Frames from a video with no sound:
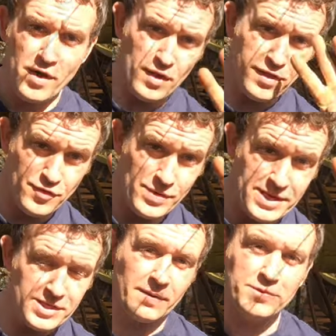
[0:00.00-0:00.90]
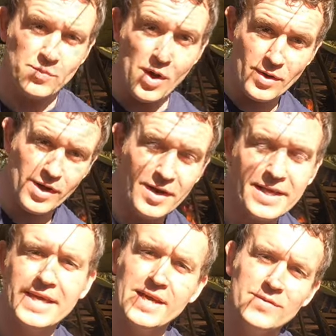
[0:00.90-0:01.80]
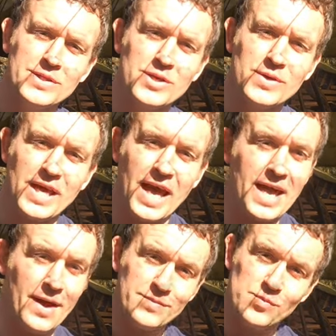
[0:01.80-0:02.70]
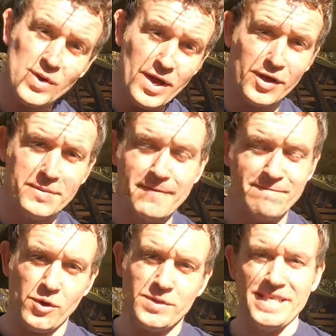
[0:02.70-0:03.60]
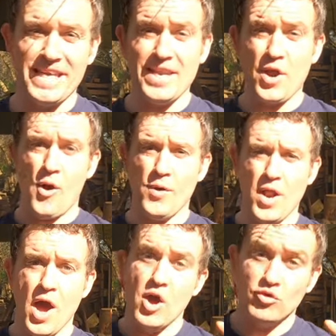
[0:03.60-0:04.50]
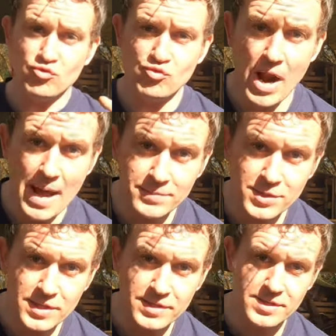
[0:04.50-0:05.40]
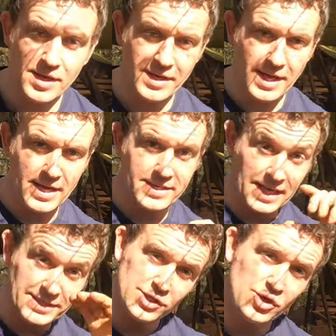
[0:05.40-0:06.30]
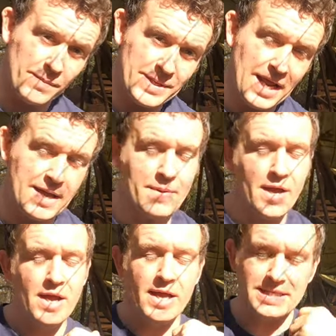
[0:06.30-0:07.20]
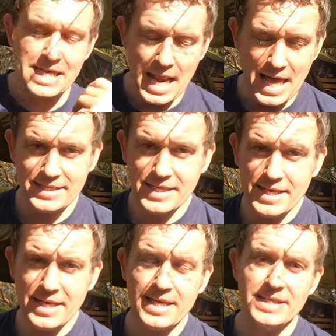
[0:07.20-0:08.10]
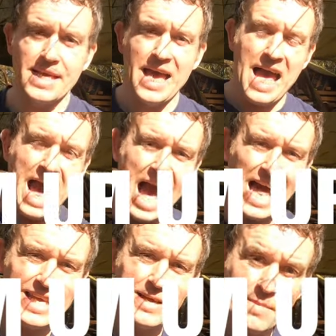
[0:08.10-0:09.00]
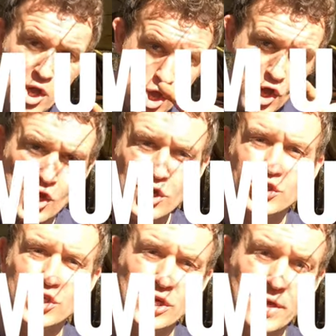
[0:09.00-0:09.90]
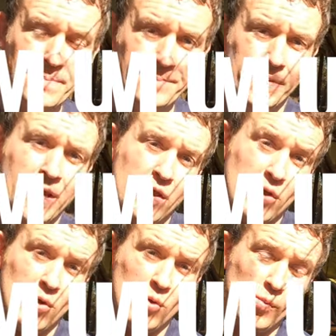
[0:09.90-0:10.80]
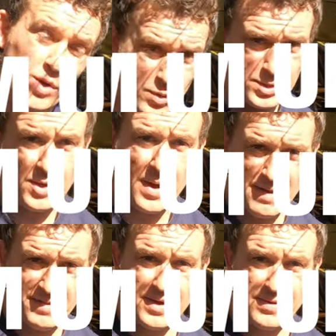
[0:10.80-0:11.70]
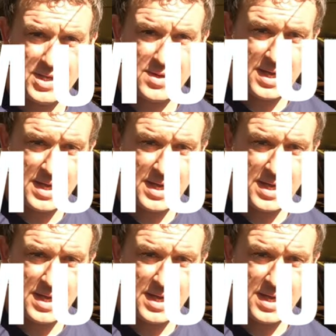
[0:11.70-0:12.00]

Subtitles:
our three types of wild garlic here in the UK, and we are going to be focusing in on Ramsons, okay? That's its common name, its Latin is allium ursinum. We also have here in the